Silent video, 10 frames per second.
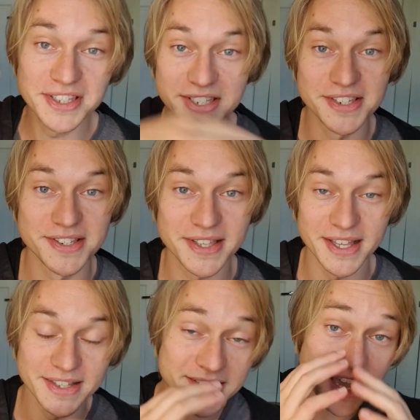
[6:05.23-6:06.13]
east,
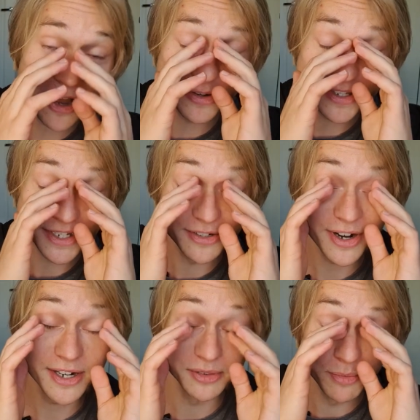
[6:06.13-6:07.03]
and this guy was
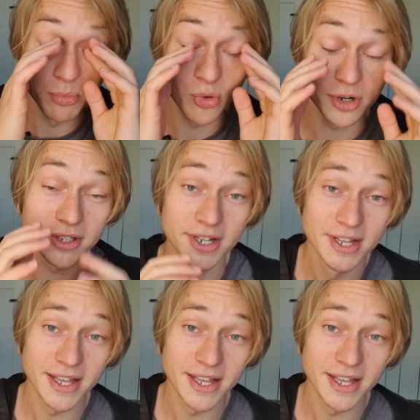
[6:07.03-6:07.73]
incredibly bored,